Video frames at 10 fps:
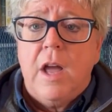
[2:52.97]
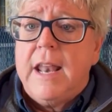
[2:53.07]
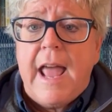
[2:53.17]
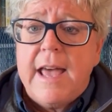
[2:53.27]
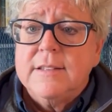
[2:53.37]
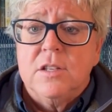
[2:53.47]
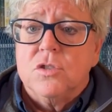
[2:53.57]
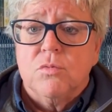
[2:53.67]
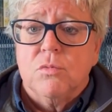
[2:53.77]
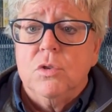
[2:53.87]
it has
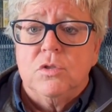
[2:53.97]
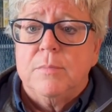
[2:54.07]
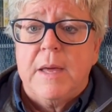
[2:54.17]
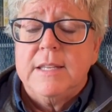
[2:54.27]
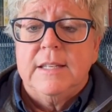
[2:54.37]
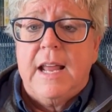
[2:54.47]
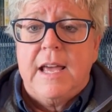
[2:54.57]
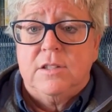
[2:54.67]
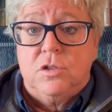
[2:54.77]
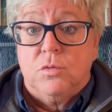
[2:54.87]
its roots, medicine
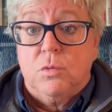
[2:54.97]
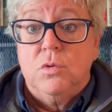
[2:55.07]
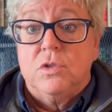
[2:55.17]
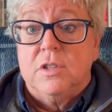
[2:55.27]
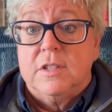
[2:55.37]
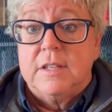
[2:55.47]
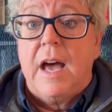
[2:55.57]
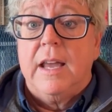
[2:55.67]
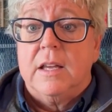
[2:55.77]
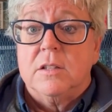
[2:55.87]
has its roots in
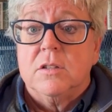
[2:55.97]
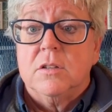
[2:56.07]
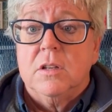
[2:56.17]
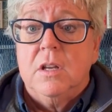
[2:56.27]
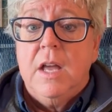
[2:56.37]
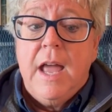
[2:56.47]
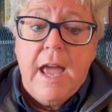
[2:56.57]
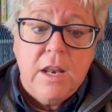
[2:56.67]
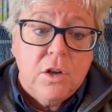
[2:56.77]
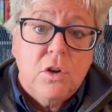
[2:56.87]
science.
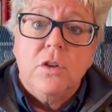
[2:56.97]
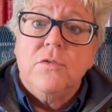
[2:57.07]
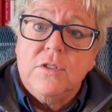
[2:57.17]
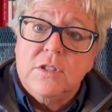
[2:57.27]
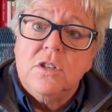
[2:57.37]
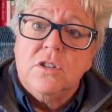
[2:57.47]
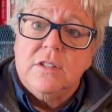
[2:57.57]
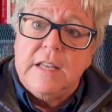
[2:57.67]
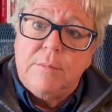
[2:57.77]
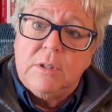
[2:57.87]
And a good physician
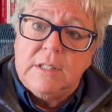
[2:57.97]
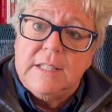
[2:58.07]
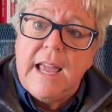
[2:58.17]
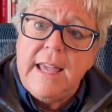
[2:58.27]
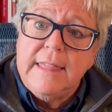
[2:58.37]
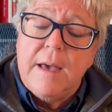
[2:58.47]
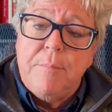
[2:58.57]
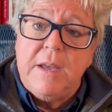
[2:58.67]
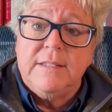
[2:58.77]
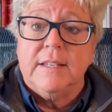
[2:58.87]
is able to take that
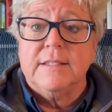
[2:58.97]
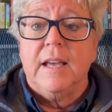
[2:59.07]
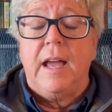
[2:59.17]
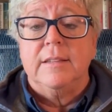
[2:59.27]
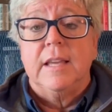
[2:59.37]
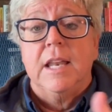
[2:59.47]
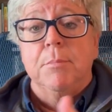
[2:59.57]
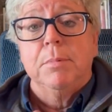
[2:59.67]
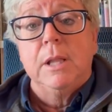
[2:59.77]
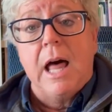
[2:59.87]
basic science and
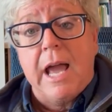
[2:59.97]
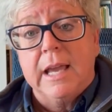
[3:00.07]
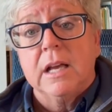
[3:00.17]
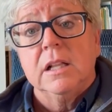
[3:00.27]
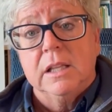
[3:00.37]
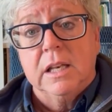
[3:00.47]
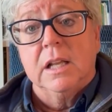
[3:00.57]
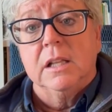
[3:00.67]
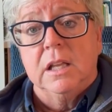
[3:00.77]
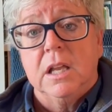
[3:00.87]
apply it
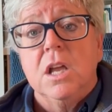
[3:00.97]
clinically